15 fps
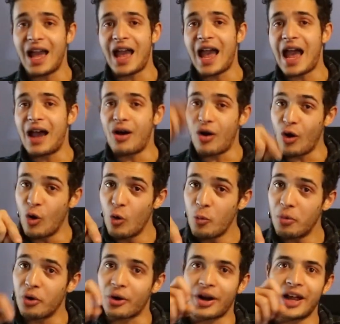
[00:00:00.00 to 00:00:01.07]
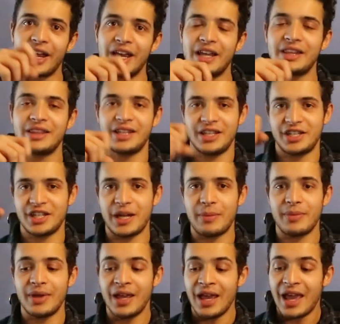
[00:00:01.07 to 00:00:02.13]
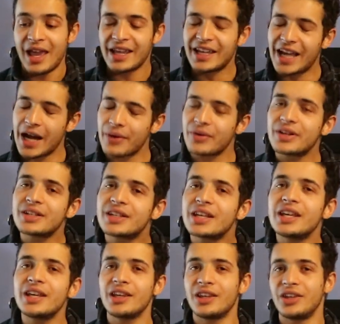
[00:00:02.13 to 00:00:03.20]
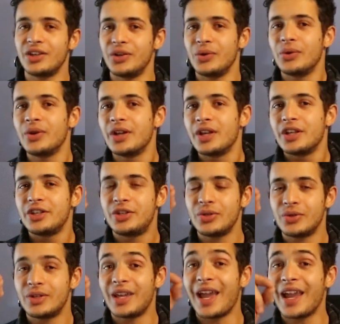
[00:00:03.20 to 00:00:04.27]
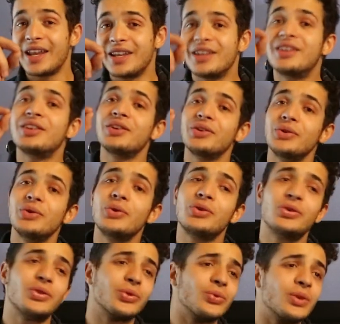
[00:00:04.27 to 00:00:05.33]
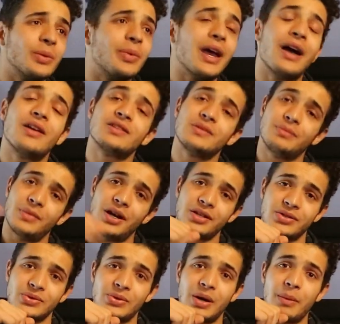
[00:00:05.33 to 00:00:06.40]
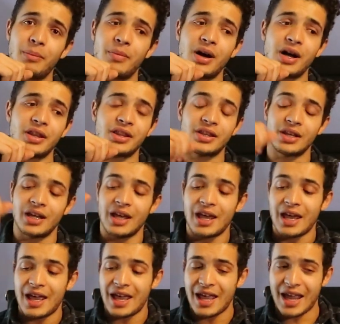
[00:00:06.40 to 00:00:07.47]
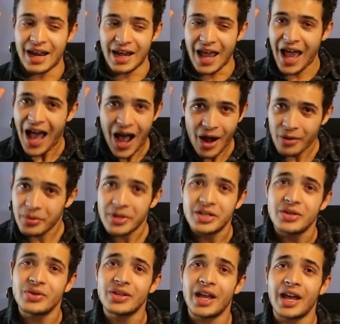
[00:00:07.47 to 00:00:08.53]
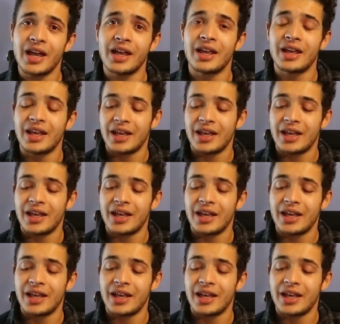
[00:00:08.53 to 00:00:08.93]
at home or in the gym, guaranteeing you to gain 2 to 3 pounds of muscle a month. And how do we do that?